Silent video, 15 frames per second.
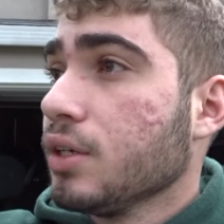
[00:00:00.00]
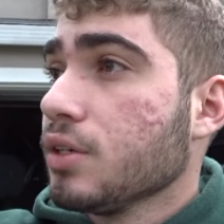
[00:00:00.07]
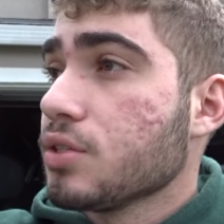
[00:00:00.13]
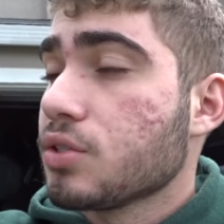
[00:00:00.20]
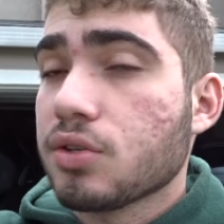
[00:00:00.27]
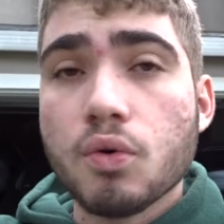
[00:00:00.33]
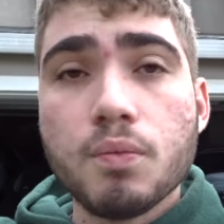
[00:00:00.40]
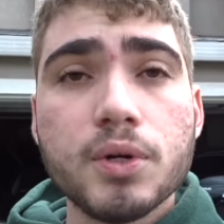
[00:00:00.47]

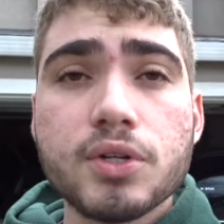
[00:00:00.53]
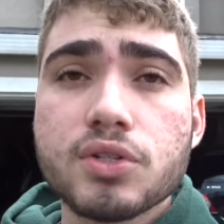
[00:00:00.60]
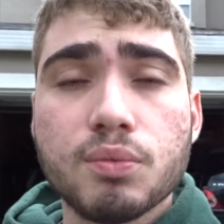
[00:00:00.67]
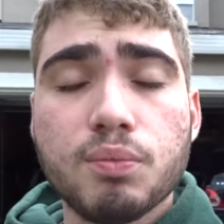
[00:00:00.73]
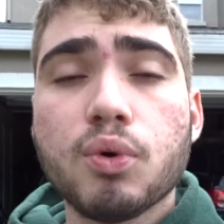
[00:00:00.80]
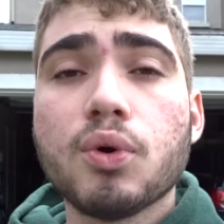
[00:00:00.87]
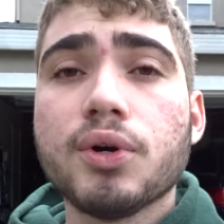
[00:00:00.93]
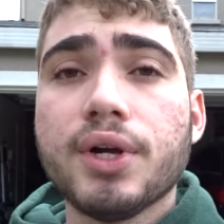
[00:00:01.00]
so much
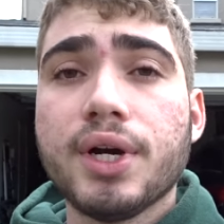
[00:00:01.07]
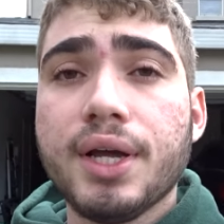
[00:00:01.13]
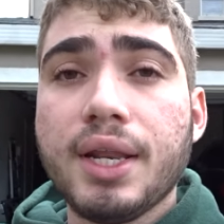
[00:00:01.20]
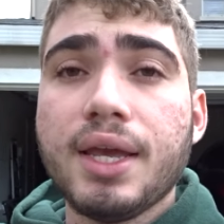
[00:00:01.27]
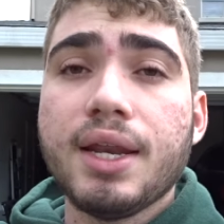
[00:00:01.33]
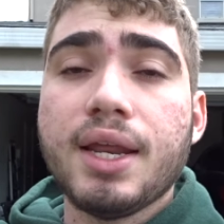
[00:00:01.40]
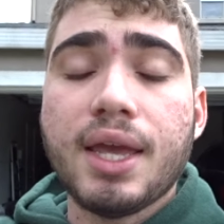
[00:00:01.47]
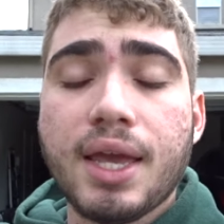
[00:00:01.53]
support on
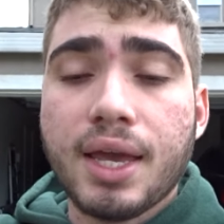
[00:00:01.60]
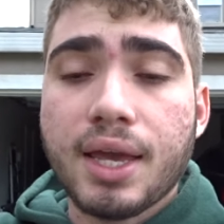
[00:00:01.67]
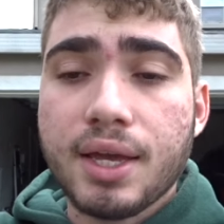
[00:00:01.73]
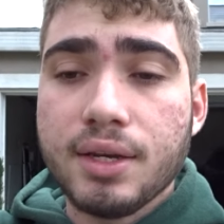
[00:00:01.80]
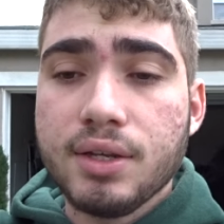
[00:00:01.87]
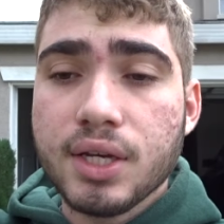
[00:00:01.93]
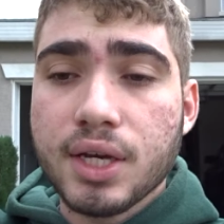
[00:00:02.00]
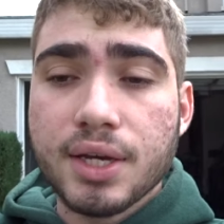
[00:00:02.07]
it,
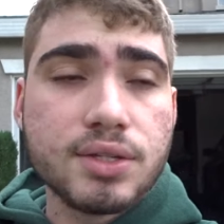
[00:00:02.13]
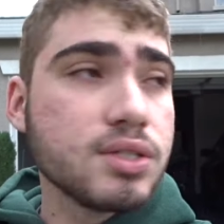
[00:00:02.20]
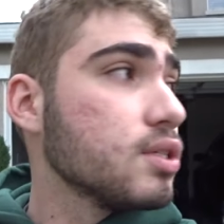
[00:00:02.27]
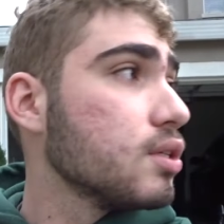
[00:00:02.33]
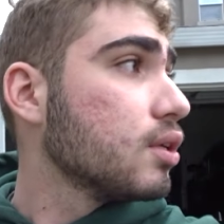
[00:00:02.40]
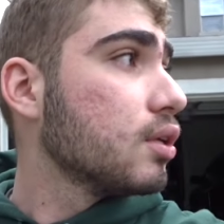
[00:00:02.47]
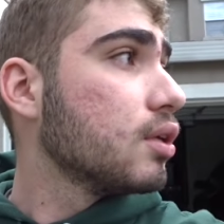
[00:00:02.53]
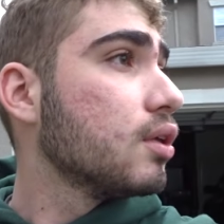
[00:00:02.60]
and you guys,
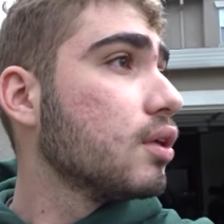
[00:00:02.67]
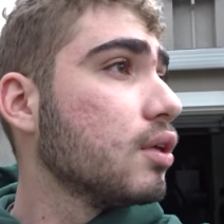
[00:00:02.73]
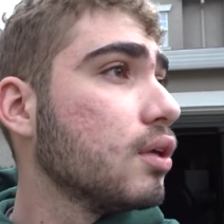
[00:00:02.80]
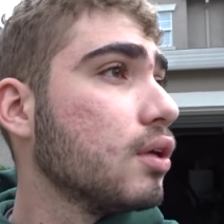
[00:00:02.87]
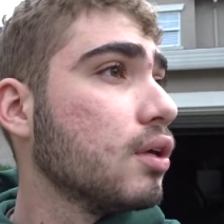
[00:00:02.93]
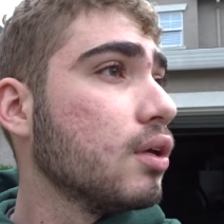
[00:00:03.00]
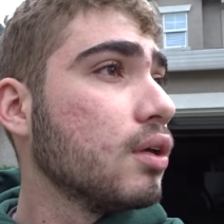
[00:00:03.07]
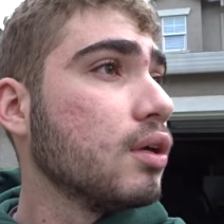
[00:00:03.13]

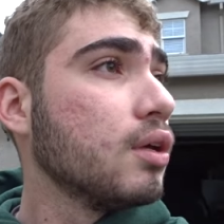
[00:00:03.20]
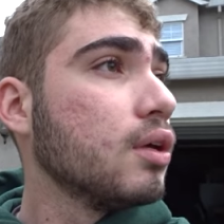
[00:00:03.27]
man,